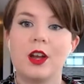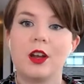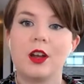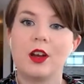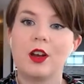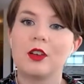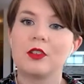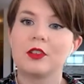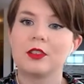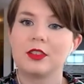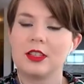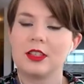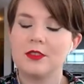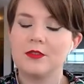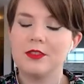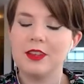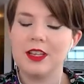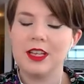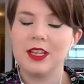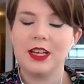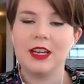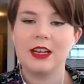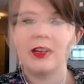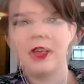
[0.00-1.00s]
currently
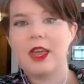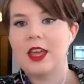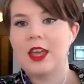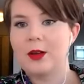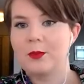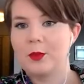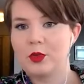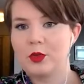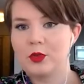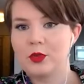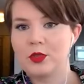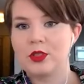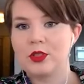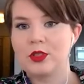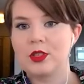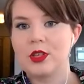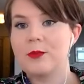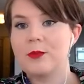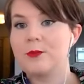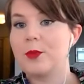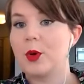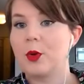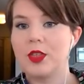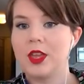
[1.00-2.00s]
feeding animals,
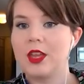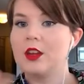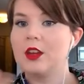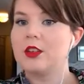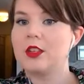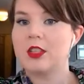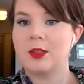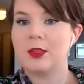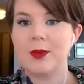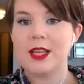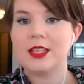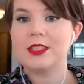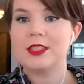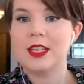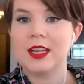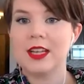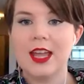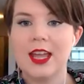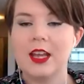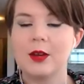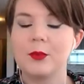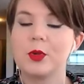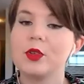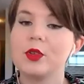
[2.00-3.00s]
both in domestic
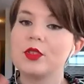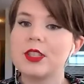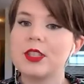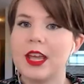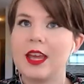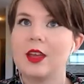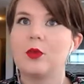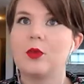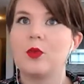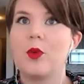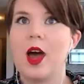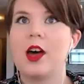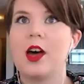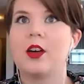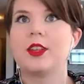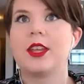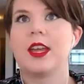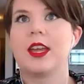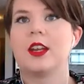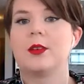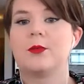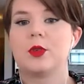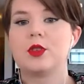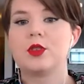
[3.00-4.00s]
animals and wild
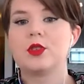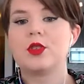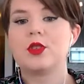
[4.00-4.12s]
animals.